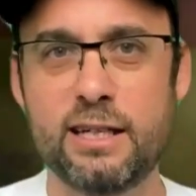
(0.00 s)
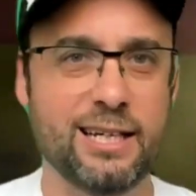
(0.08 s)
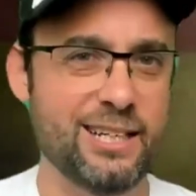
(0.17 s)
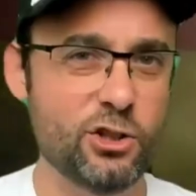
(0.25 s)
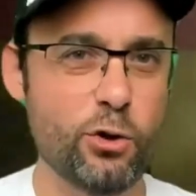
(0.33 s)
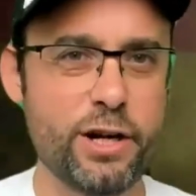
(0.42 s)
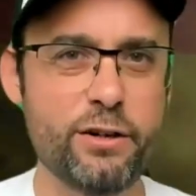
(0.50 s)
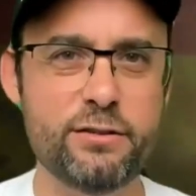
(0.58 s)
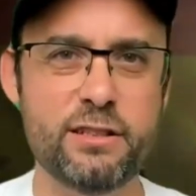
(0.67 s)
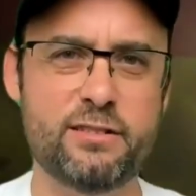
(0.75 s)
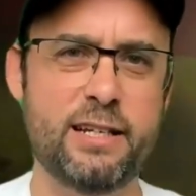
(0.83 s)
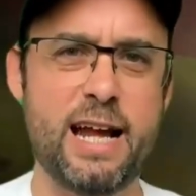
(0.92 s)
So here's
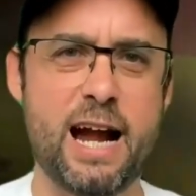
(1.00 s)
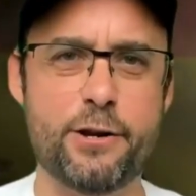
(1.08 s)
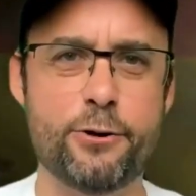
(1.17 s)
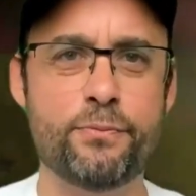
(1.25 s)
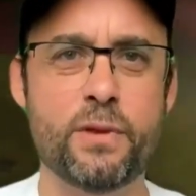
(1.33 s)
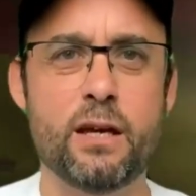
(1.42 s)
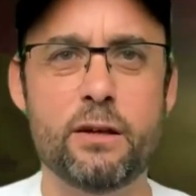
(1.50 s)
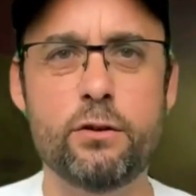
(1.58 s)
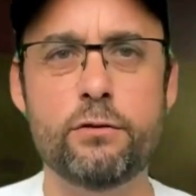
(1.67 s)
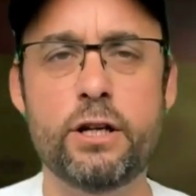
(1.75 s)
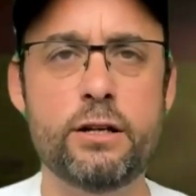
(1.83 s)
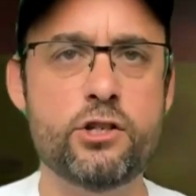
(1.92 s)
this scenario. You've
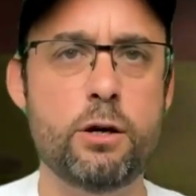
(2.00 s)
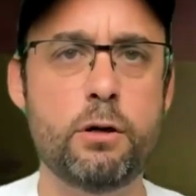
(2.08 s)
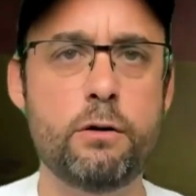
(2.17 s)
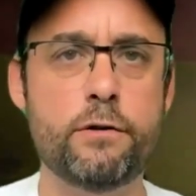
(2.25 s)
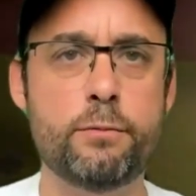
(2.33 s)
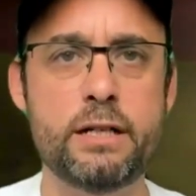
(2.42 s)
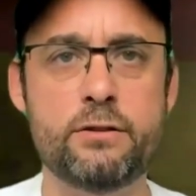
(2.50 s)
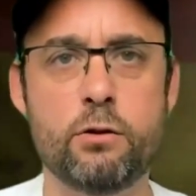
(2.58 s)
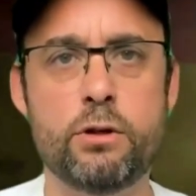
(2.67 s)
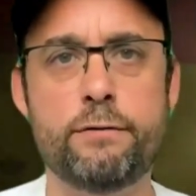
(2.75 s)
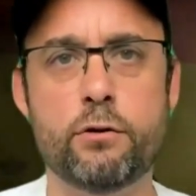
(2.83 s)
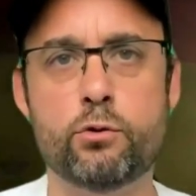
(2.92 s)
got a job offer but it's
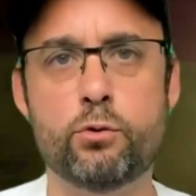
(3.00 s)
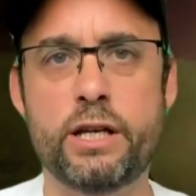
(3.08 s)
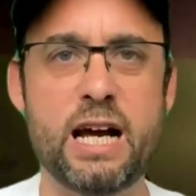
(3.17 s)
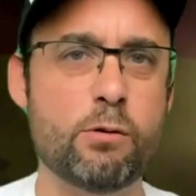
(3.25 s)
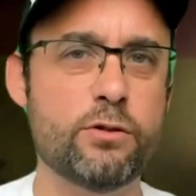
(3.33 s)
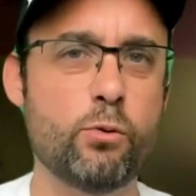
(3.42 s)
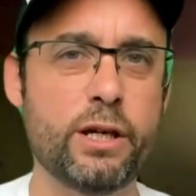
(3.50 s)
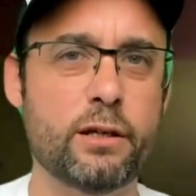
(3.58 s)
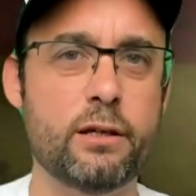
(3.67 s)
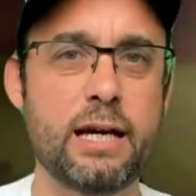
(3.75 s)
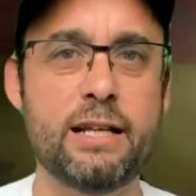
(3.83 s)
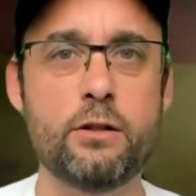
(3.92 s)
only for 20 hours a
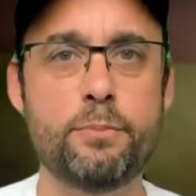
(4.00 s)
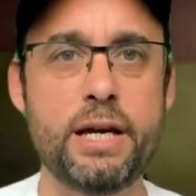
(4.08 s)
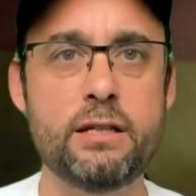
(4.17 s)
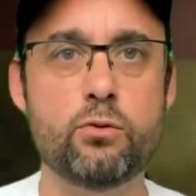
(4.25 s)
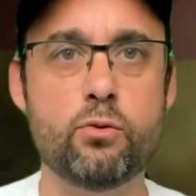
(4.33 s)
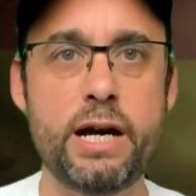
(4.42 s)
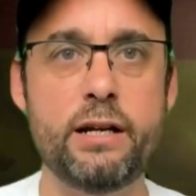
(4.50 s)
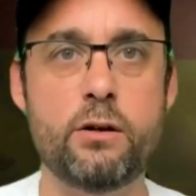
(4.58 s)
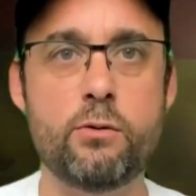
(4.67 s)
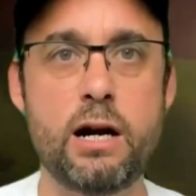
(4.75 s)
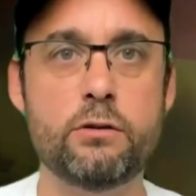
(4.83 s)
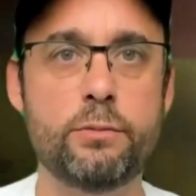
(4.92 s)
week, and the pay is right
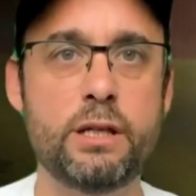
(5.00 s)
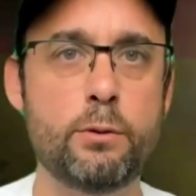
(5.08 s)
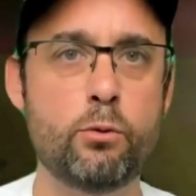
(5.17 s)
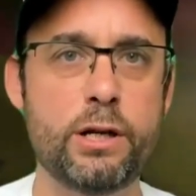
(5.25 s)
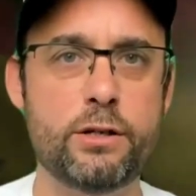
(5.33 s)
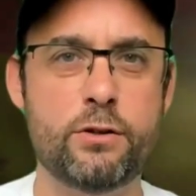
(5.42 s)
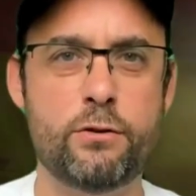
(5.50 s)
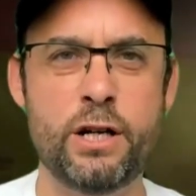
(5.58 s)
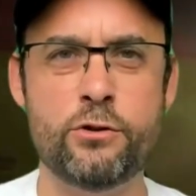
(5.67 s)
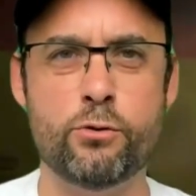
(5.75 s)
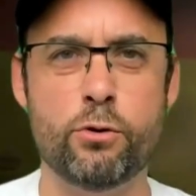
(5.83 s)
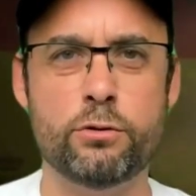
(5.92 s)
around the minimum wage
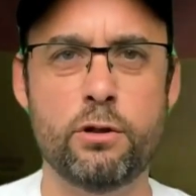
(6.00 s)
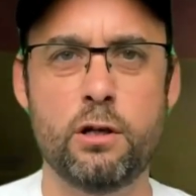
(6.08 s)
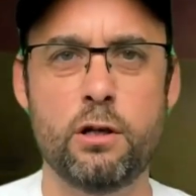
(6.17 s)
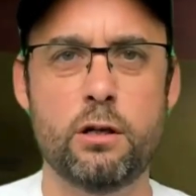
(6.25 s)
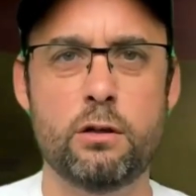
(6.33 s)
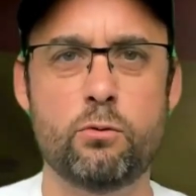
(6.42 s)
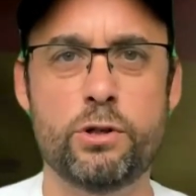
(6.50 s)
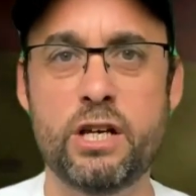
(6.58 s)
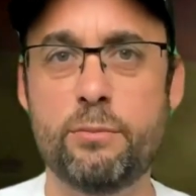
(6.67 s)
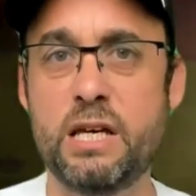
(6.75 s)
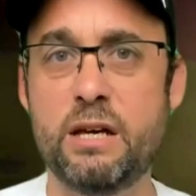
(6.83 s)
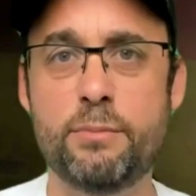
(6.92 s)
threshold, which
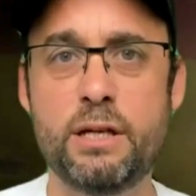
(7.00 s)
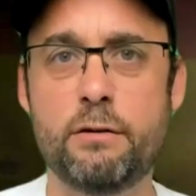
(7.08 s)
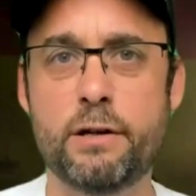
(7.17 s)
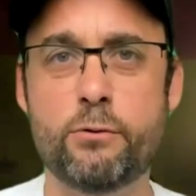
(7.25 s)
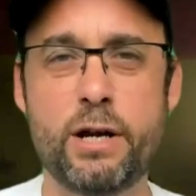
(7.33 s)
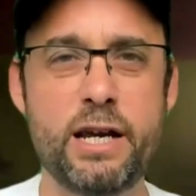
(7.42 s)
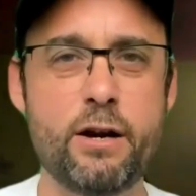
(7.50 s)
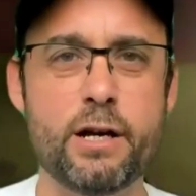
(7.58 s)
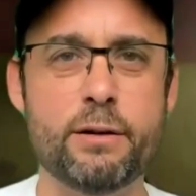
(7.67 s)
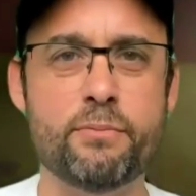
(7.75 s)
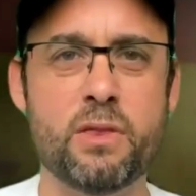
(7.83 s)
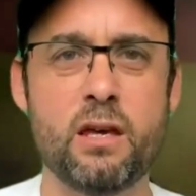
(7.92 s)
can be a bit of a gray
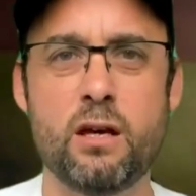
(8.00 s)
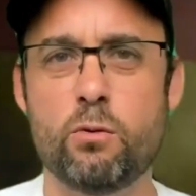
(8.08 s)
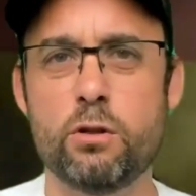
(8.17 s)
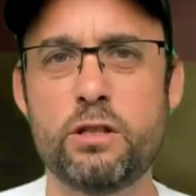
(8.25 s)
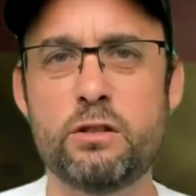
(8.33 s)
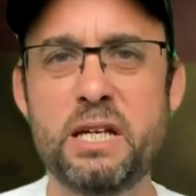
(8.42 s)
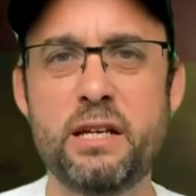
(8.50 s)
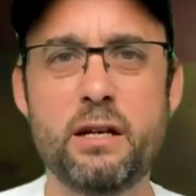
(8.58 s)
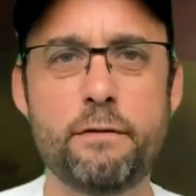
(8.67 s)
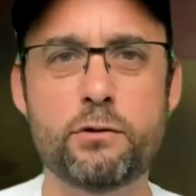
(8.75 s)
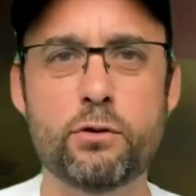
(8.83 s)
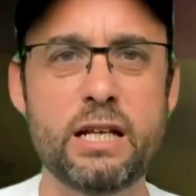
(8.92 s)
area. Will this be
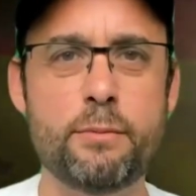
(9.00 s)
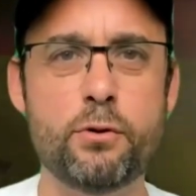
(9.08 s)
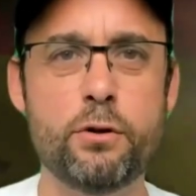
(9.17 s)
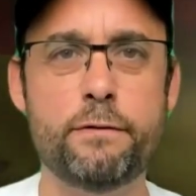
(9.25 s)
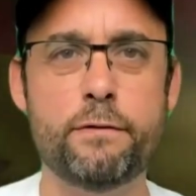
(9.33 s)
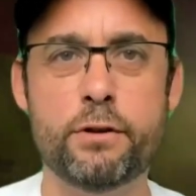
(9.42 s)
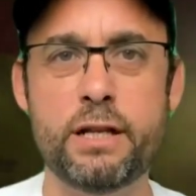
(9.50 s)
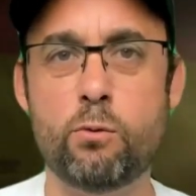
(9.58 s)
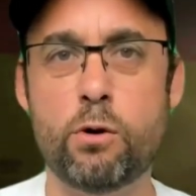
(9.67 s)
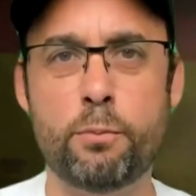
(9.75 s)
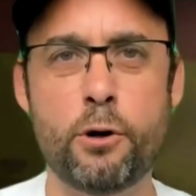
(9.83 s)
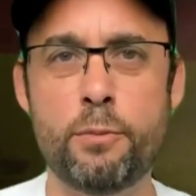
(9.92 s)
enough to get approved for that
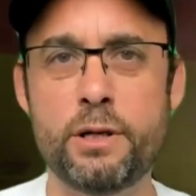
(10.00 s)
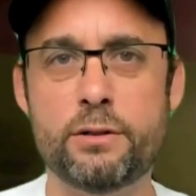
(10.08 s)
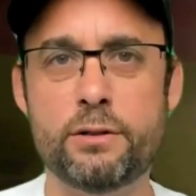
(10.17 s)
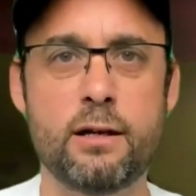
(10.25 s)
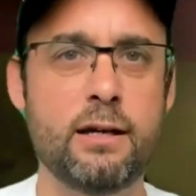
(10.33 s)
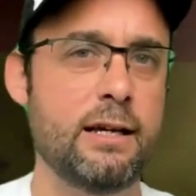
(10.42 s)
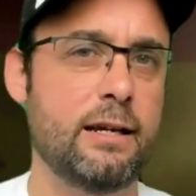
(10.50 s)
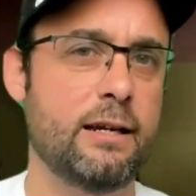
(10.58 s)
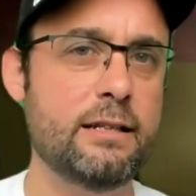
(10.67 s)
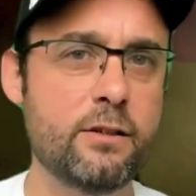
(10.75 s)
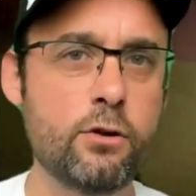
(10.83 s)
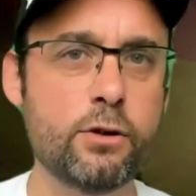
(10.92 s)
work permit?
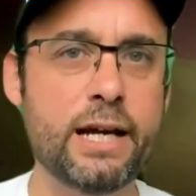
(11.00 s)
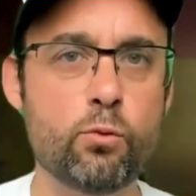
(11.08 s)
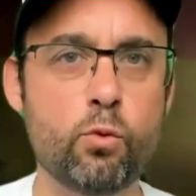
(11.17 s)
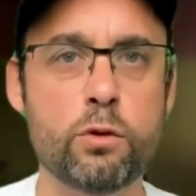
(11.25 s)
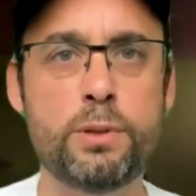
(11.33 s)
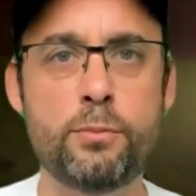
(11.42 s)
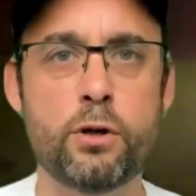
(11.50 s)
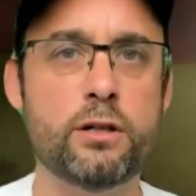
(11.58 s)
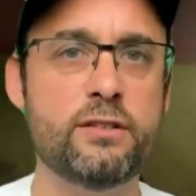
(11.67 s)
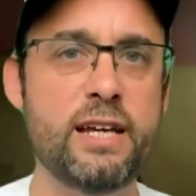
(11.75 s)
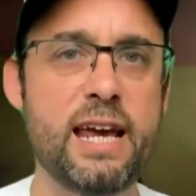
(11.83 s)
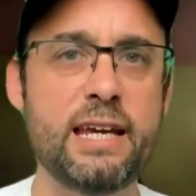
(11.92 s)
Let's look at what people are
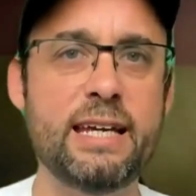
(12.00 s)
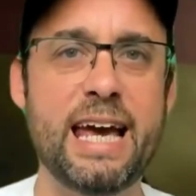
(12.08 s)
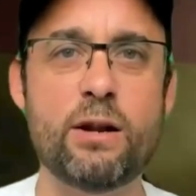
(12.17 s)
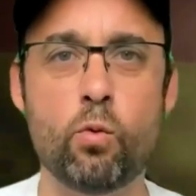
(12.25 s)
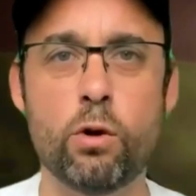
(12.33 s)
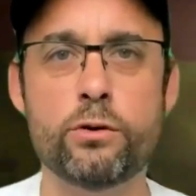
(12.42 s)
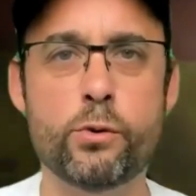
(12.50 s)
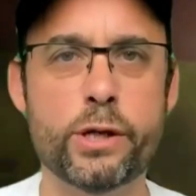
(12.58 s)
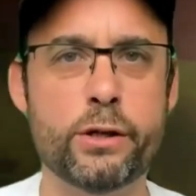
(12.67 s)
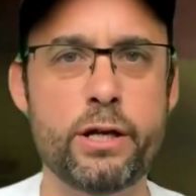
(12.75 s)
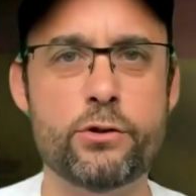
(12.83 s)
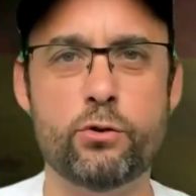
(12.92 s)
saying and what the
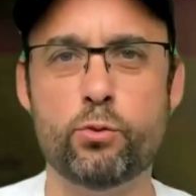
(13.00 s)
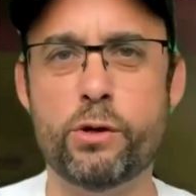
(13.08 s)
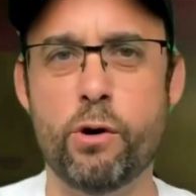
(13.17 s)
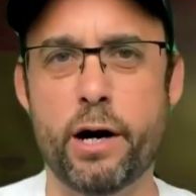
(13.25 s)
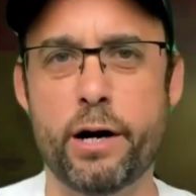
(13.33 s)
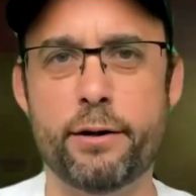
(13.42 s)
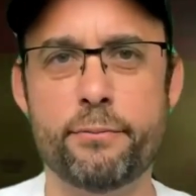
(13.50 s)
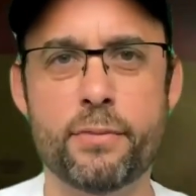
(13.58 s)
regulations require.